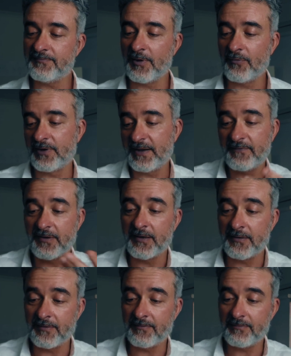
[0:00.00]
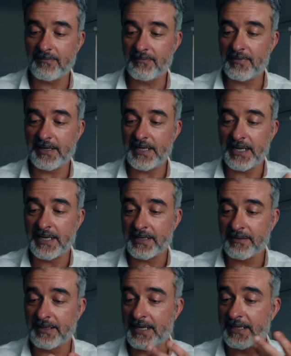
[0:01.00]
But whatever Maria
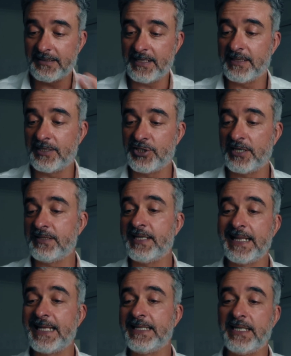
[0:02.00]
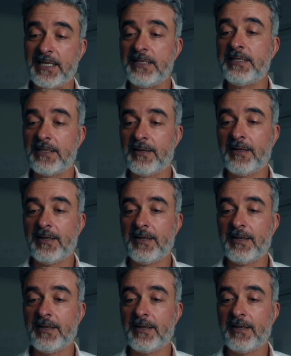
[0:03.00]
Candida Gentili did